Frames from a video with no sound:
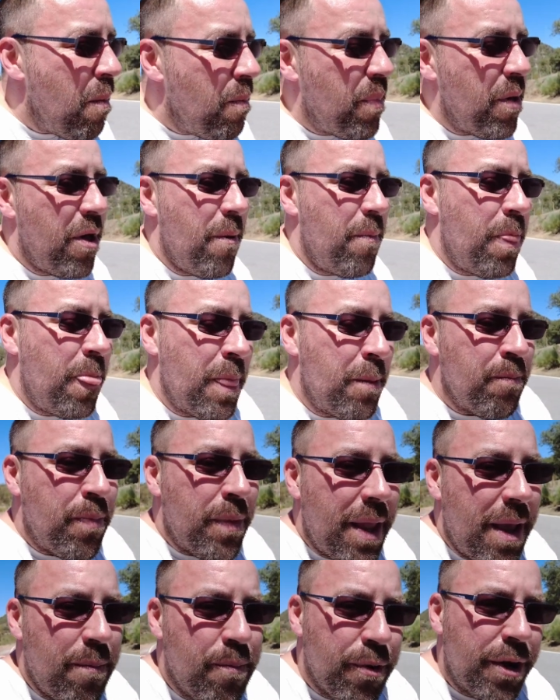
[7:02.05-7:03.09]
But
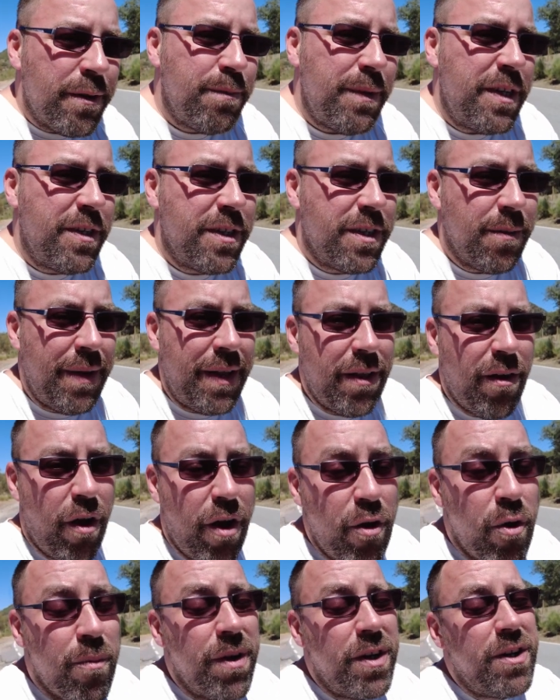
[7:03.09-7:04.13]
it brings me to something that
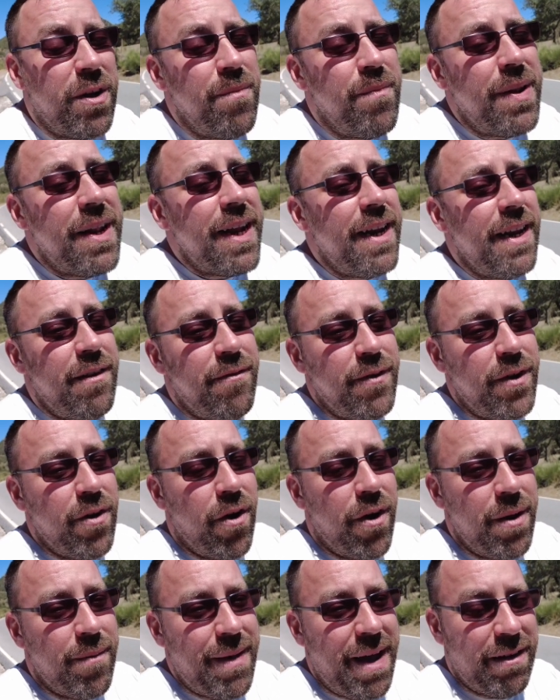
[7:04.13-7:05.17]
I almost completely
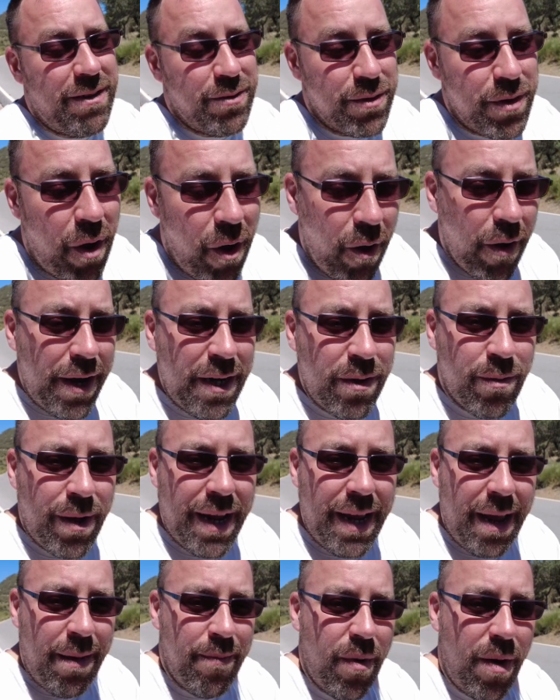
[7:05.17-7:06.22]
forgotten about because it was hiding
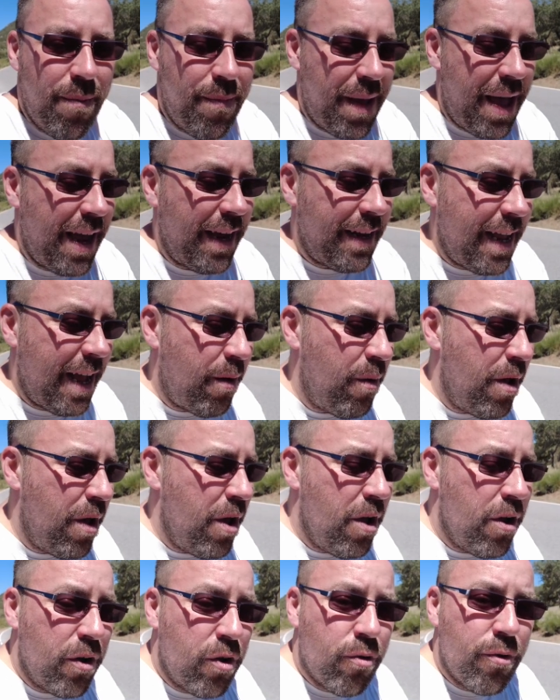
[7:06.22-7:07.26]
away in my bag. Now,
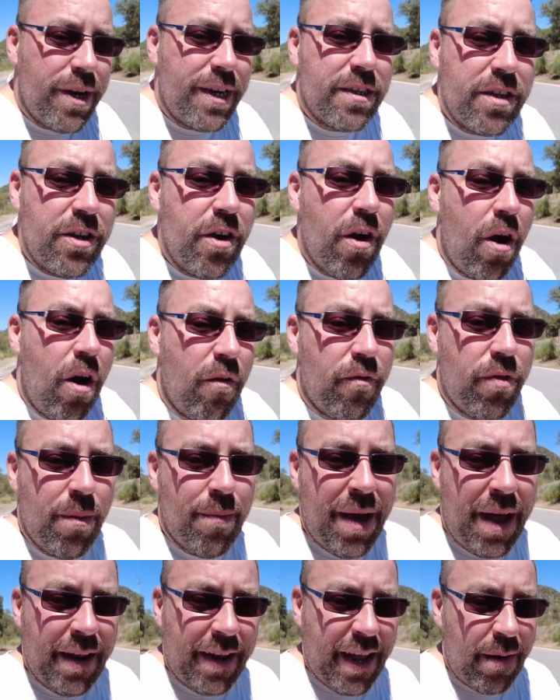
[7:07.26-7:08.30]
Chris Goff, the
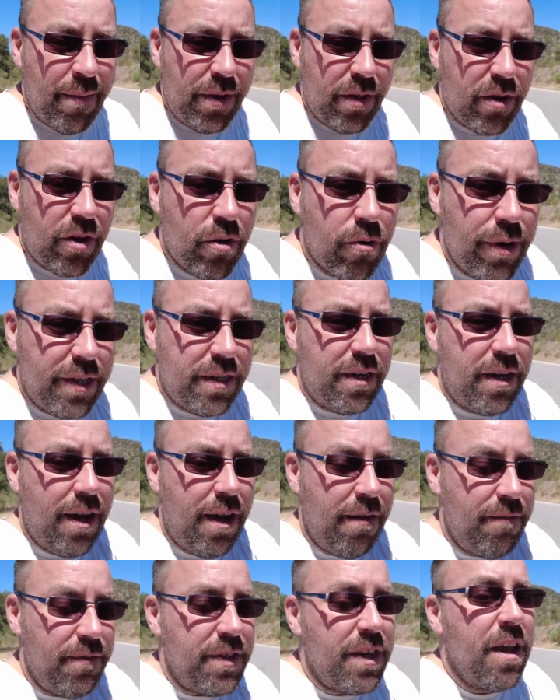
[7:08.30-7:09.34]
man that gave me the Chris
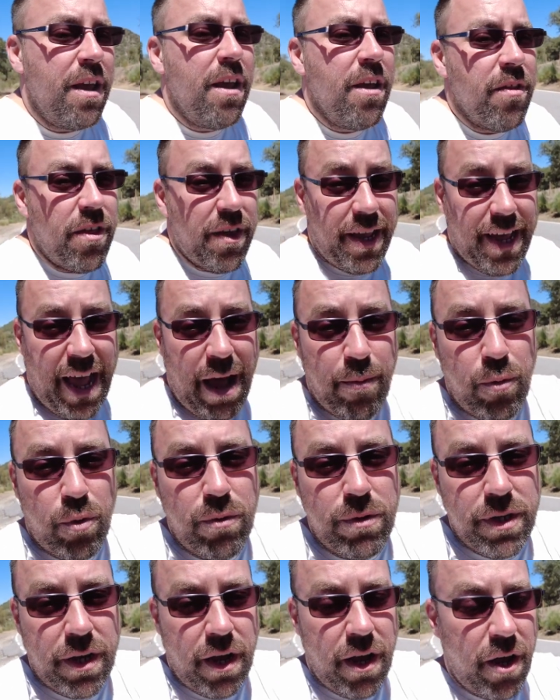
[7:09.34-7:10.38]
gloves, the
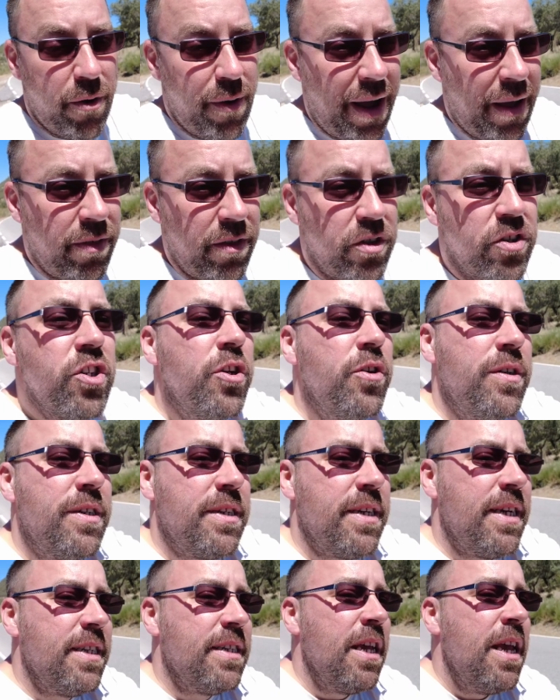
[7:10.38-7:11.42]
camel toe, and the
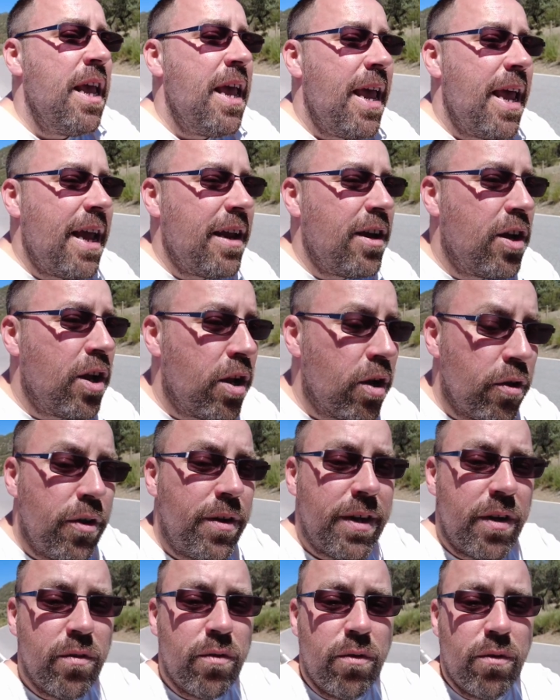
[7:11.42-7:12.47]
juices,
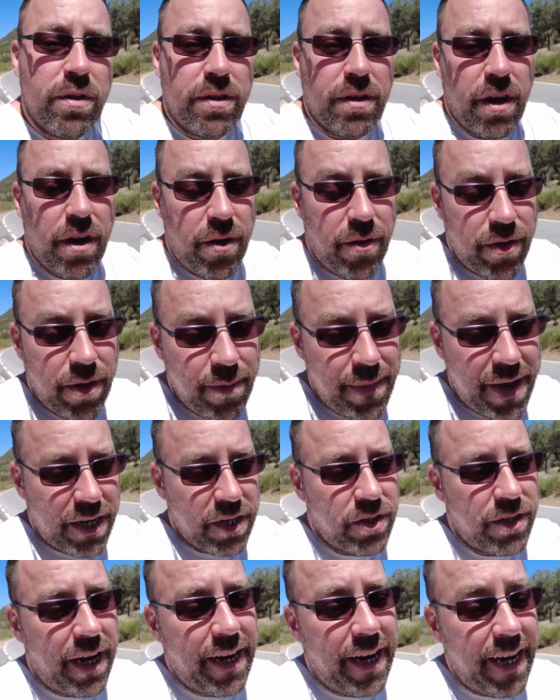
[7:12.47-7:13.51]
including also the
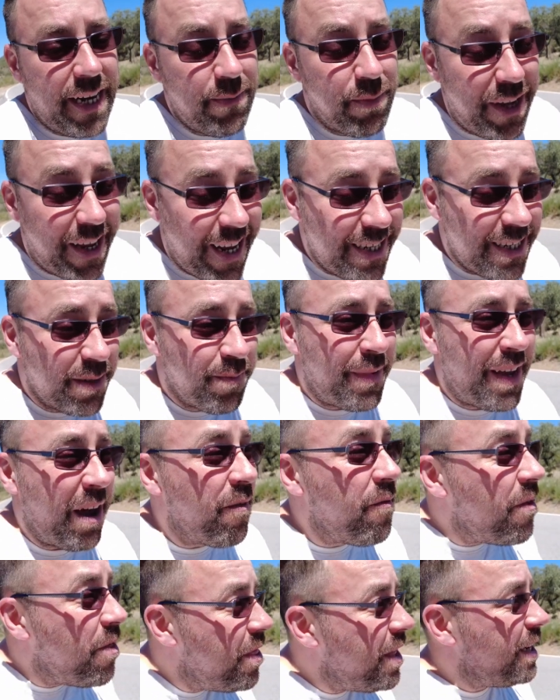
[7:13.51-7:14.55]
mesh jacket, he's kitted me
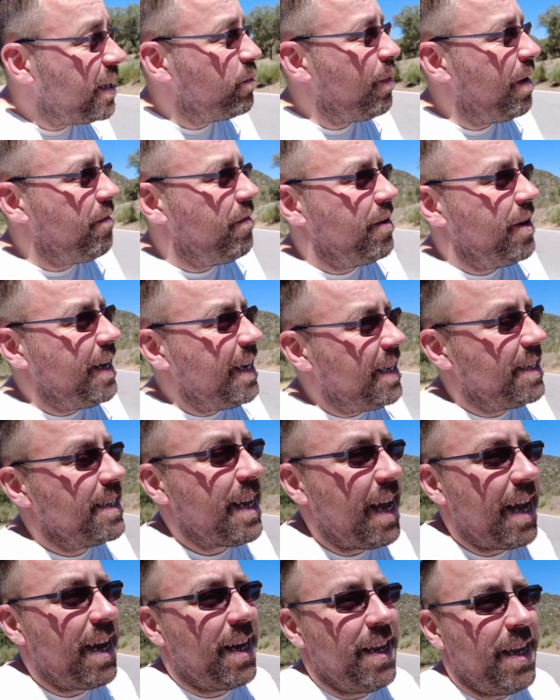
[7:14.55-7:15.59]
out for this weather
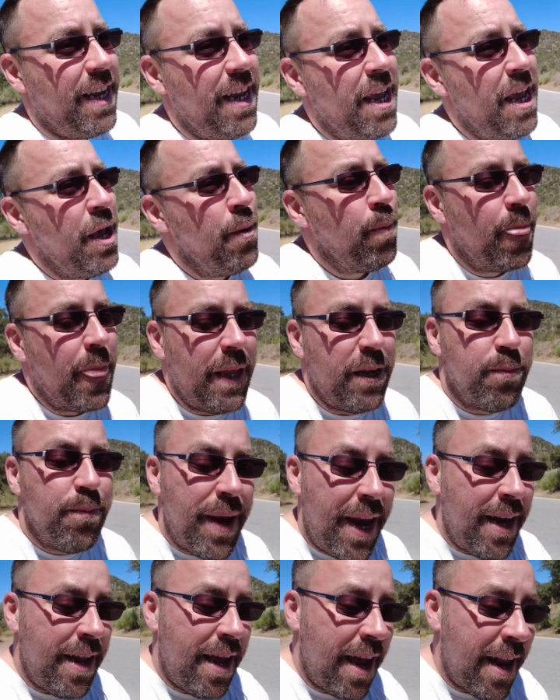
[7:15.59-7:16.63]
exactly. And it's
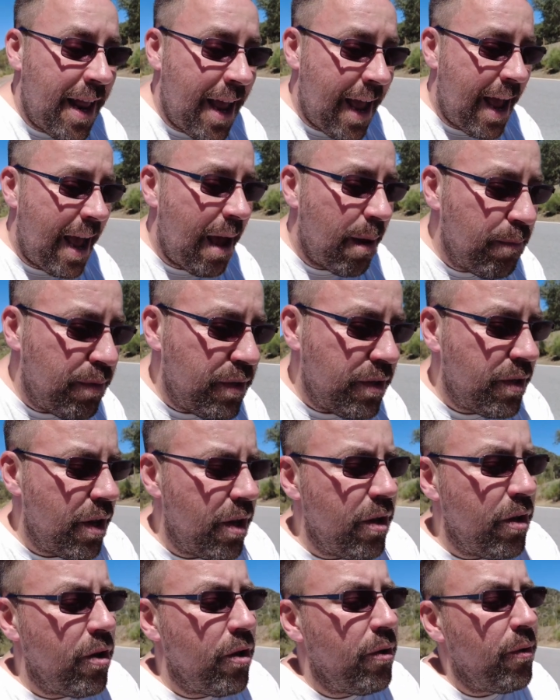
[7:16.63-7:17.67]
been an
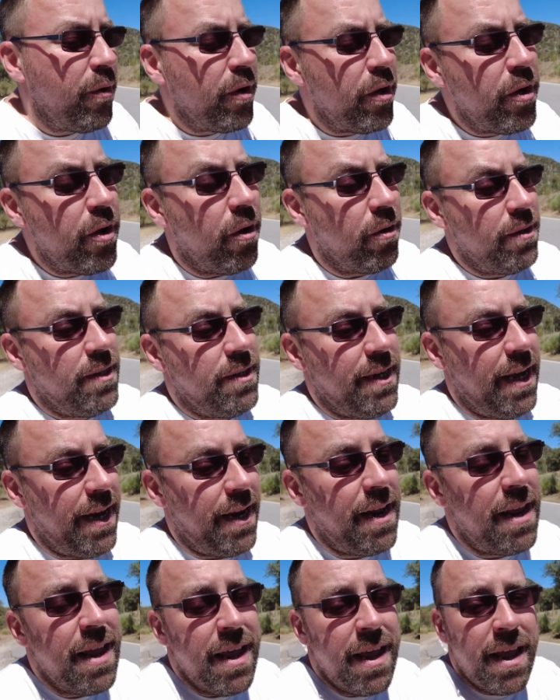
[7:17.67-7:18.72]
absolute
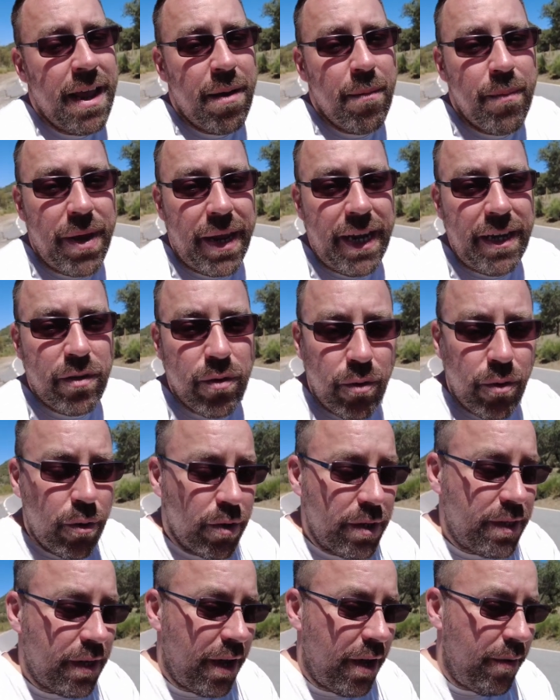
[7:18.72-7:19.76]
godsend. But he's
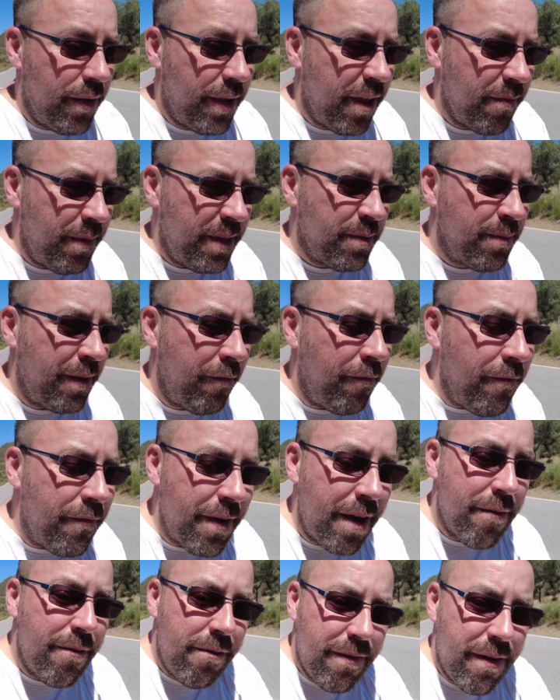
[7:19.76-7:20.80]
also given me something
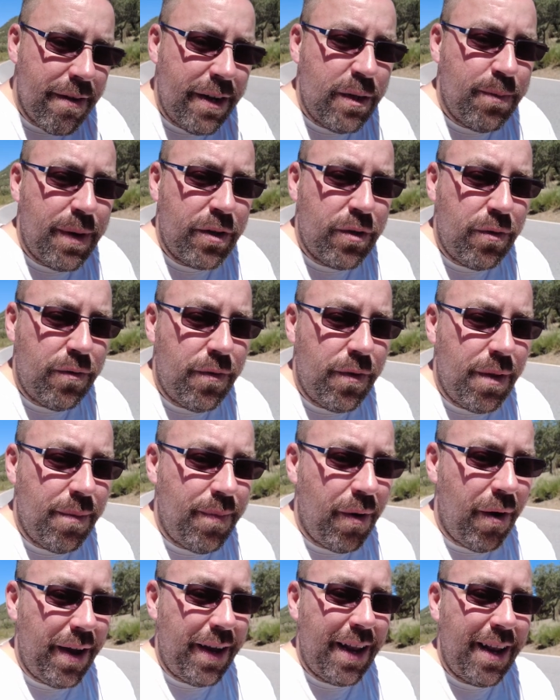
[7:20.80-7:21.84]
very, very special for the
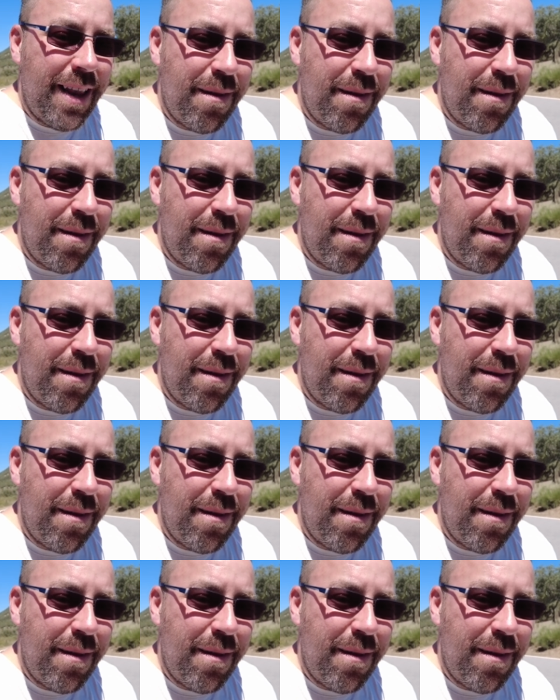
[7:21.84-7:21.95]
bike.